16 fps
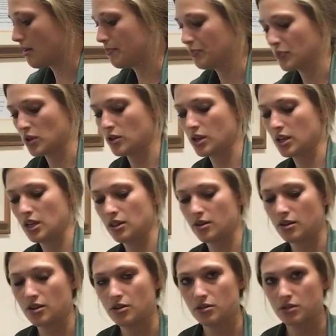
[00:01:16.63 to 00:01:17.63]
You can either
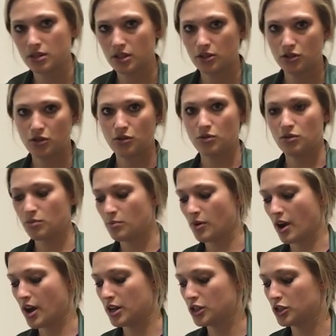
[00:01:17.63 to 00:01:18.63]
use a
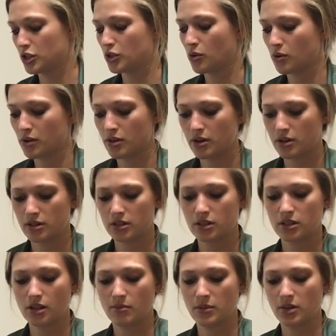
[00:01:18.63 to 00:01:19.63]
toothbrush or there's
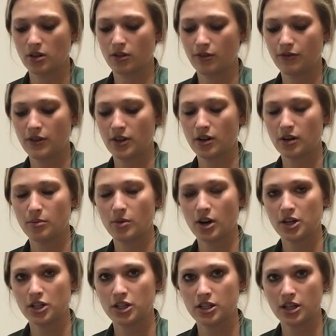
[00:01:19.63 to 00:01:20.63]
some little finger
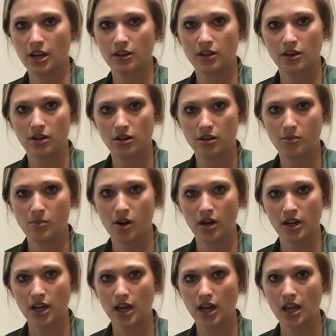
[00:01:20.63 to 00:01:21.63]
brushes out there on the
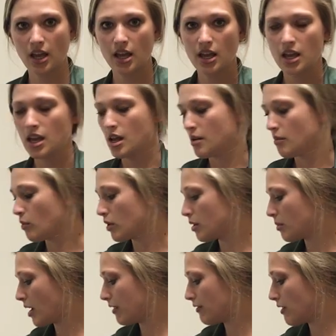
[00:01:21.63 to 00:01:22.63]
market. One of
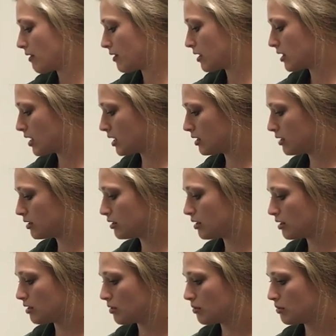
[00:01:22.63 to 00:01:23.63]
my favorite things to
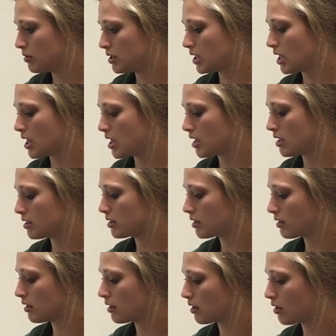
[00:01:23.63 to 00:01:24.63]
use is
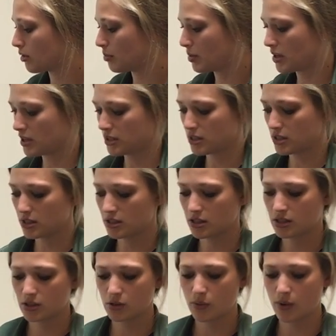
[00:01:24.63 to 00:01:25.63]
little pieces of
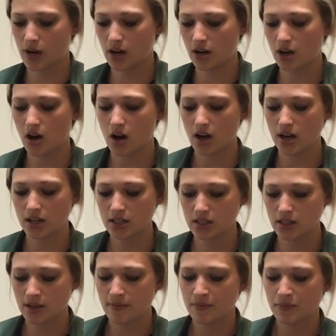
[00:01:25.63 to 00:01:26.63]
square
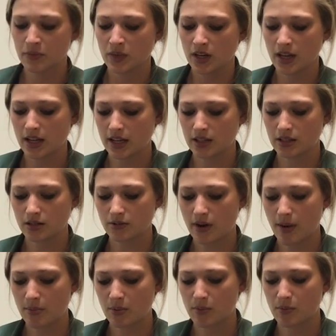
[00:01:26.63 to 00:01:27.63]
gauze. I like to
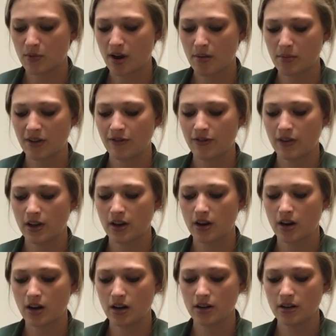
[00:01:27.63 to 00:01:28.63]
wrap them around my
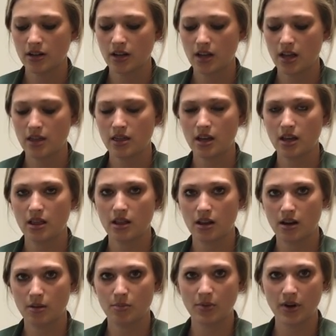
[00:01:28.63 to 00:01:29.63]
finger and then
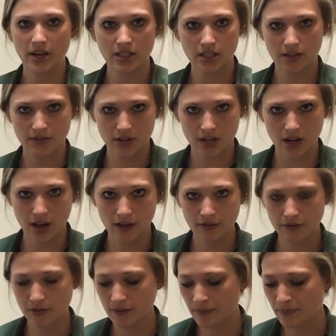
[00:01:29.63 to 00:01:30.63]
they're abrasive enough.